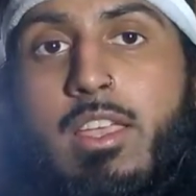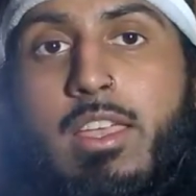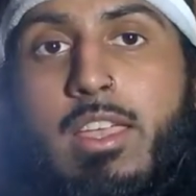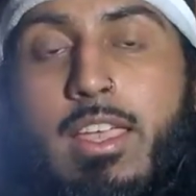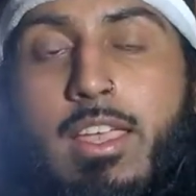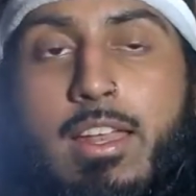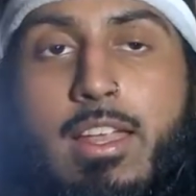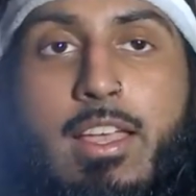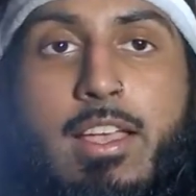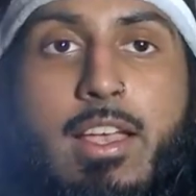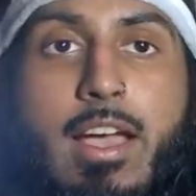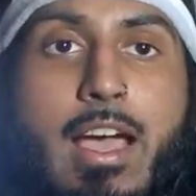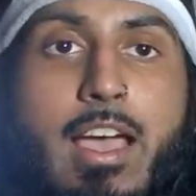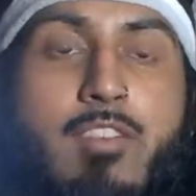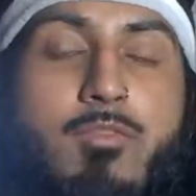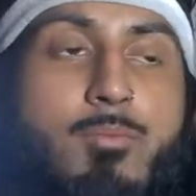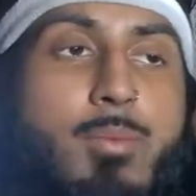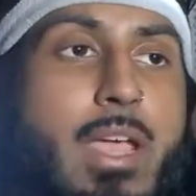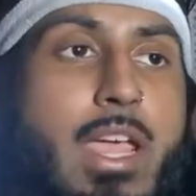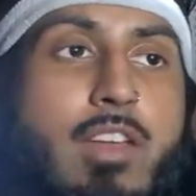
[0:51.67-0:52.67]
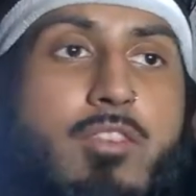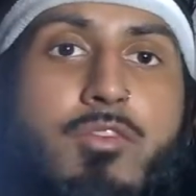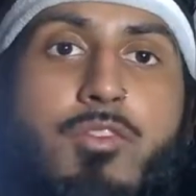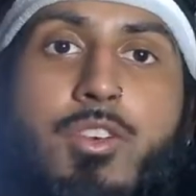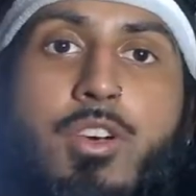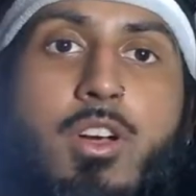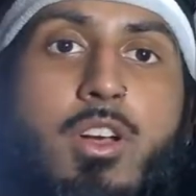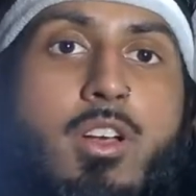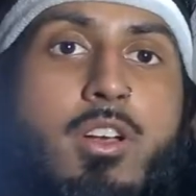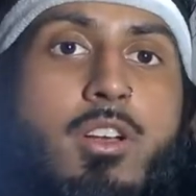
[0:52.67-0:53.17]
I've paid
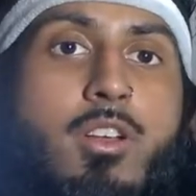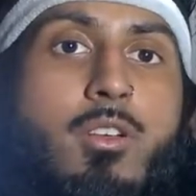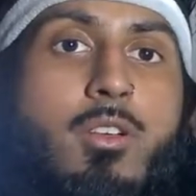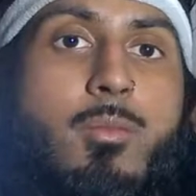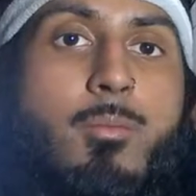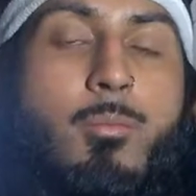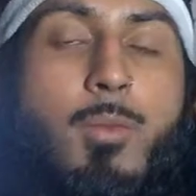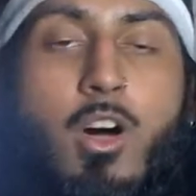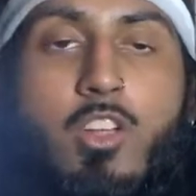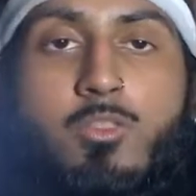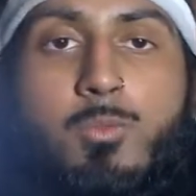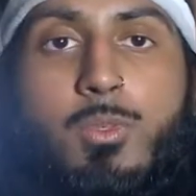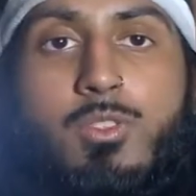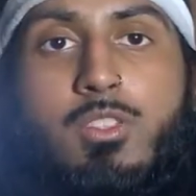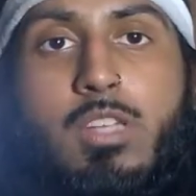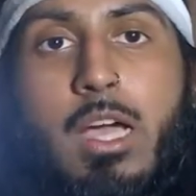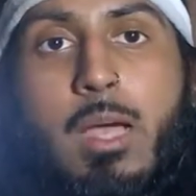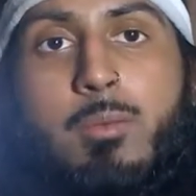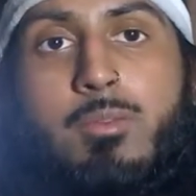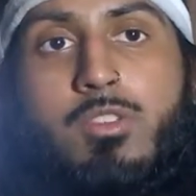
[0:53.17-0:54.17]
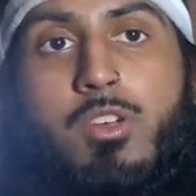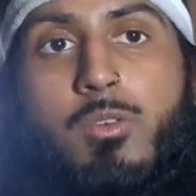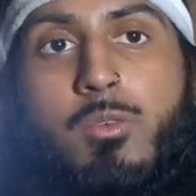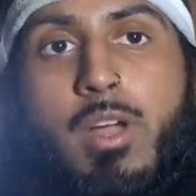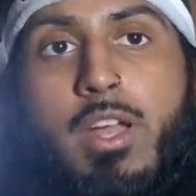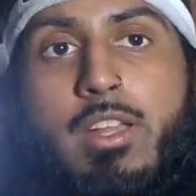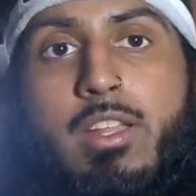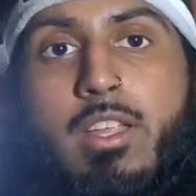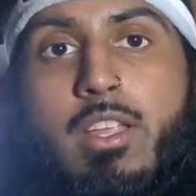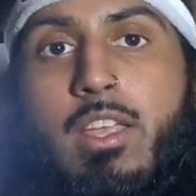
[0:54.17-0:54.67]
for it multiple times
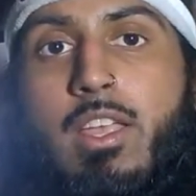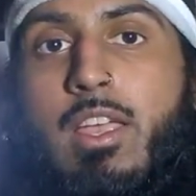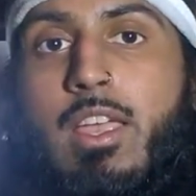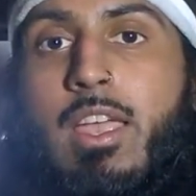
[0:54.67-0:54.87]
already,